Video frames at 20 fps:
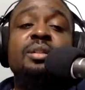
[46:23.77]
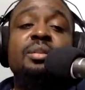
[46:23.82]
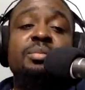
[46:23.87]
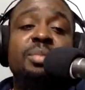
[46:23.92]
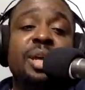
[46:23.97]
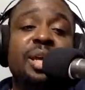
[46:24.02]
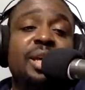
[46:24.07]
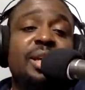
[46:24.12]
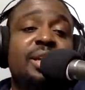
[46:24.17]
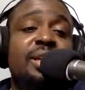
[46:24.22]

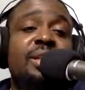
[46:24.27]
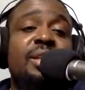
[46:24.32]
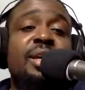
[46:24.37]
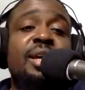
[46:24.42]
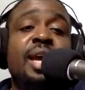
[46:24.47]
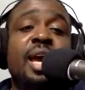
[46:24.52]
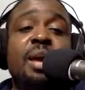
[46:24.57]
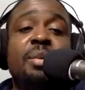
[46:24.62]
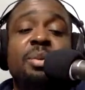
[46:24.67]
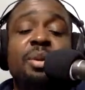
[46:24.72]
to make
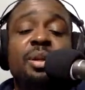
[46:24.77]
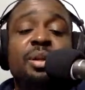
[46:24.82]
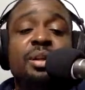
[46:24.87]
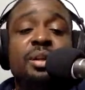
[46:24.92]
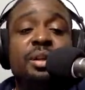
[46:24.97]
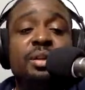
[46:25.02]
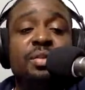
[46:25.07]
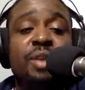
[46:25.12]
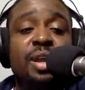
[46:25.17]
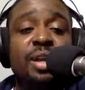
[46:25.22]
anything happen
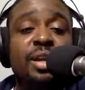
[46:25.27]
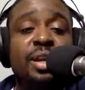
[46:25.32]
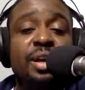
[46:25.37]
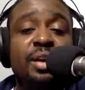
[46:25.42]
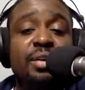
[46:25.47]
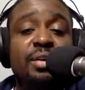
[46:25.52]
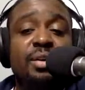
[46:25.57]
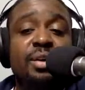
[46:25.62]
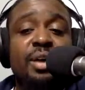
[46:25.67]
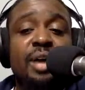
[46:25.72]
right
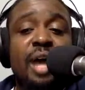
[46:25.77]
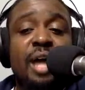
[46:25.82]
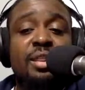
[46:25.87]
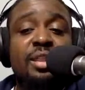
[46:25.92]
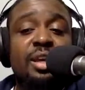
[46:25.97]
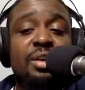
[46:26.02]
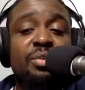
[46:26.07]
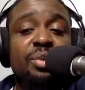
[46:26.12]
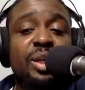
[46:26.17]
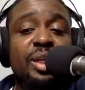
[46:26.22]
now.
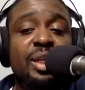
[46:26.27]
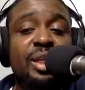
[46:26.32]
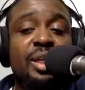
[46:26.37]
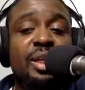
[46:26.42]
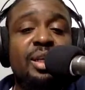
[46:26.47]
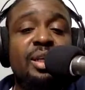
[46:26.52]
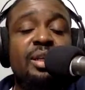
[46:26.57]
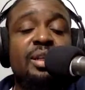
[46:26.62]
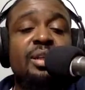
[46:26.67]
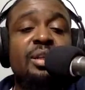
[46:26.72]
I think we
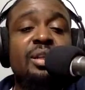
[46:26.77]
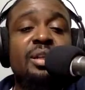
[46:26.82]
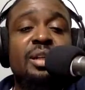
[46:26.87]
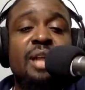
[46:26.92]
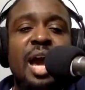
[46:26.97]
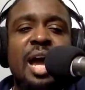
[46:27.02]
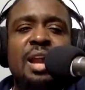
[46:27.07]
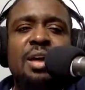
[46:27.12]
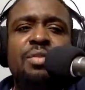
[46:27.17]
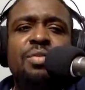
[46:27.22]
need.
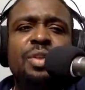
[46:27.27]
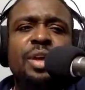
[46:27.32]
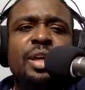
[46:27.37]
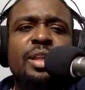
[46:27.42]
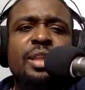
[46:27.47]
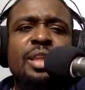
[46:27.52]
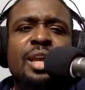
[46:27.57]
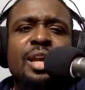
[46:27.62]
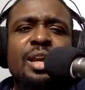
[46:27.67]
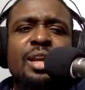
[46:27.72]
I don't
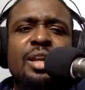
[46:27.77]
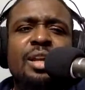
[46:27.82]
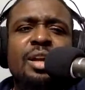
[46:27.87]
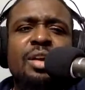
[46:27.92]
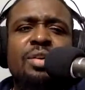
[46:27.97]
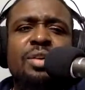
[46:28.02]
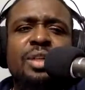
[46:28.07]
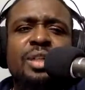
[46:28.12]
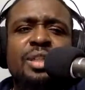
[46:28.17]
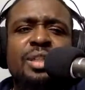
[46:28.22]
think they
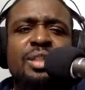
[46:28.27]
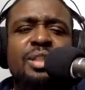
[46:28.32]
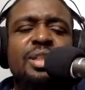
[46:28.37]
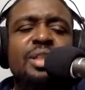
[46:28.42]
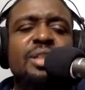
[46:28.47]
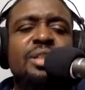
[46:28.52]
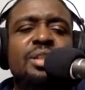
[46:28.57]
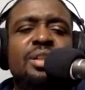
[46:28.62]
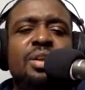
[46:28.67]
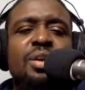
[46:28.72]
don't
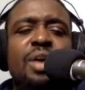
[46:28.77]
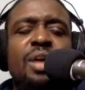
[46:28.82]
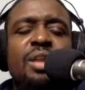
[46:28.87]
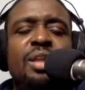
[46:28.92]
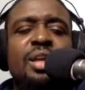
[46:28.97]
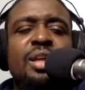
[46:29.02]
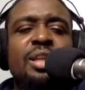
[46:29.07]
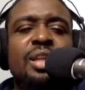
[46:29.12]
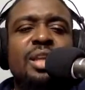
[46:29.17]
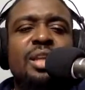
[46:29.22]
exist though.
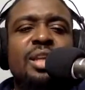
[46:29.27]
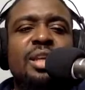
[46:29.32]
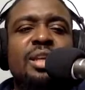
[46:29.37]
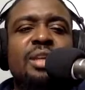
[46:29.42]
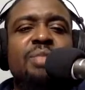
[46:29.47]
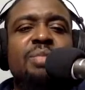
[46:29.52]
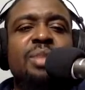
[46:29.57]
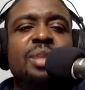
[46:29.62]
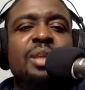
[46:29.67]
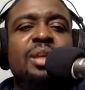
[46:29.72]
I think they
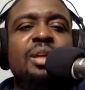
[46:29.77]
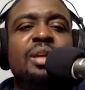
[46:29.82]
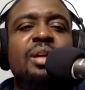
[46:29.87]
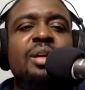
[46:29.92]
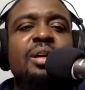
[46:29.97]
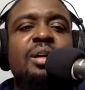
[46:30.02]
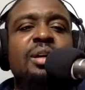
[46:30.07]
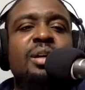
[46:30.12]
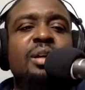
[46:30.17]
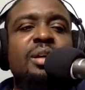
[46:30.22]
need to be
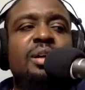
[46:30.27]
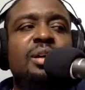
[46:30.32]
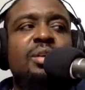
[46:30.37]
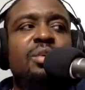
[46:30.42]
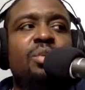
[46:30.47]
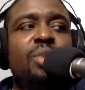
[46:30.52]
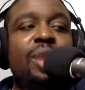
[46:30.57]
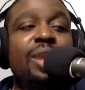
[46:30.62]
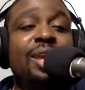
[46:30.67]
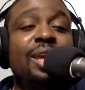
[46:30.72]

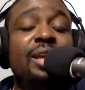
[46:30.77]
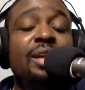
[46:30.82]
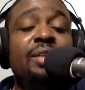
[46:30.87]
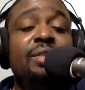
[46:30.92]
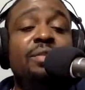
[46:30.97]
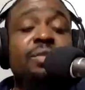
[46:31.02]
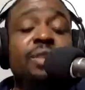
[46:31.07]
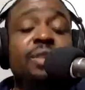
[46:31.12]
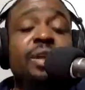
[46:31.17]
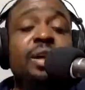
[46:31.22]

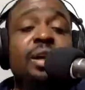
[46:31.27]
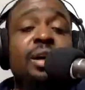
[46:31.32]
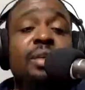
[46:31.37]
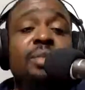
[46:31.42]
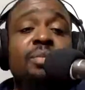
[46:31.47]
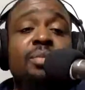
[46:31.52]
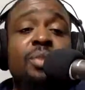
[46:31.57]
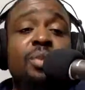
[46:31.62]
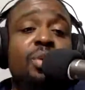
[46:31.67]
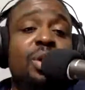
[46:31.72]
waking the fuck
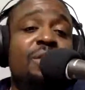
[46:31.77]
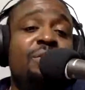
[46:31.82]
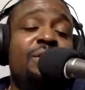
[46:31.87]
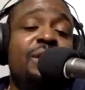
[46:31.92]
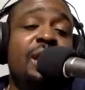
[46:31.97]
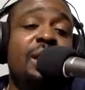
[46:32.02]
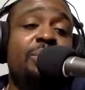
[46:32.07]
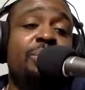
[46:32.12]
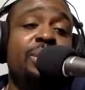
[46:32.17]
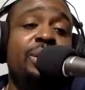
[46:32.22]
up.
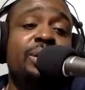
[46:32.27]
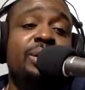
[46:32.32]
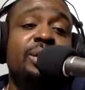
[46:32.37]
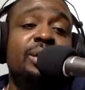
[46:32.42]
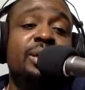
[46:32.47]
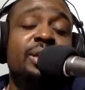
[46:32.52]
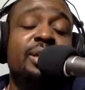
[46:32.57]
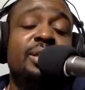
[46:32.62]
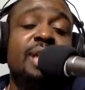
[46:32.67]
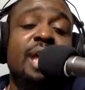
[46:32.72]
Whoever that
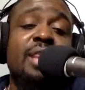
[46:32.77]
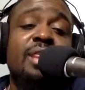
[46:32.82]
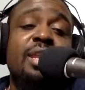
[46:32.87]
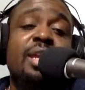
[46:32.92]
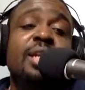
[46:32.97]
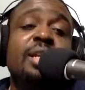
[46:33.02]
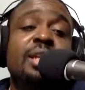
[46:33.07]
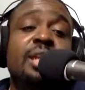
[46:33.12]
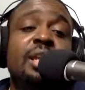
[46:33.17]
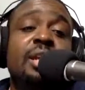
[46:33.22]
person is, I
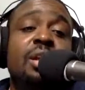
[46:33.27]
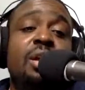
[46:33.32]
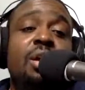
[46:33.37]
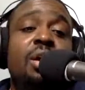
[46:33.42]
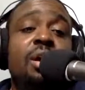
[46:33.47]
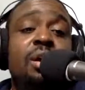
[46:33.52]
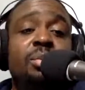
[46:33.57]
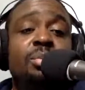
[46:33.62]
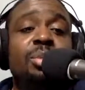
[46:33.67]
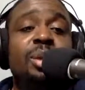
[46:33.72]
think D
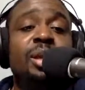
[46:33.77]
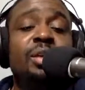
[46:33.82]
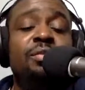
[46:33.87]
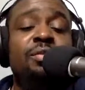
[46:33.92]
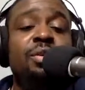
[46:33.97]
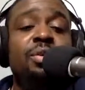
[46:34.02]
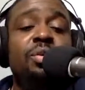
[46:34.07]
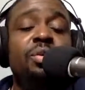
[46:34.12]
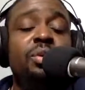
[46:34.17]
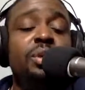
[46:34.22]
Law can
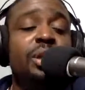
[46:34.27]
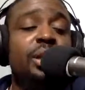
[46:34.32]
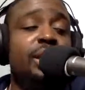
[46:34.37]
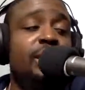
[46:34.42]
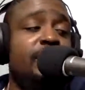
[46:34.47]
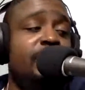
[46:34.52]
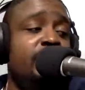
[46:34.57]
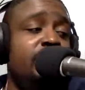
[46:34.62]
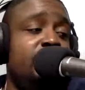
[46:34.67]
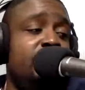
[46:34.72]
be a vocal
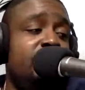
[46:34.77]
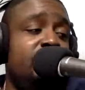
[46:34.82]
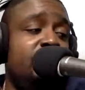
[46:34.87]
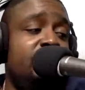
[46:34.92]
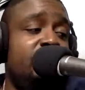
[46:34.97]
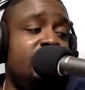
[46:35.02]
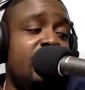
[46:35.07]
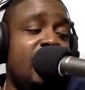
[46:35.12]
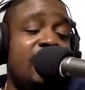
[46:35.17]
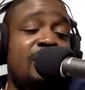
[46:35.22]
leader.
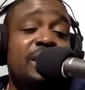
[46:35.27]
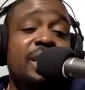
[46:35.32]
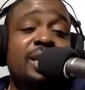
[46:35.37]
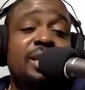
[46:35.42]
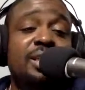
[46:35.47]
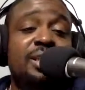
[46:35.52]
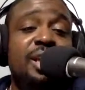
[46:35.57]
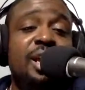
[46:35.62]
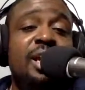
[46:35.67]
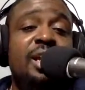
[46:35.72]
I
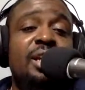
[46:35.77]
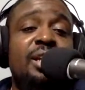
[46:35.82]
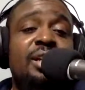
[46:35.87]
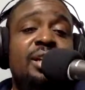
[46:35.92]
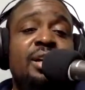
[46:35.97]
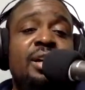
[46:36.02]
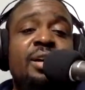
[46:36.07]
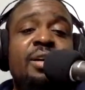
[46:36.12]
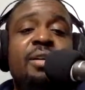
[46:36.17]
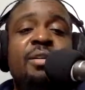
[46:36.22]
think
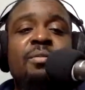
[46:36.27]
Jalen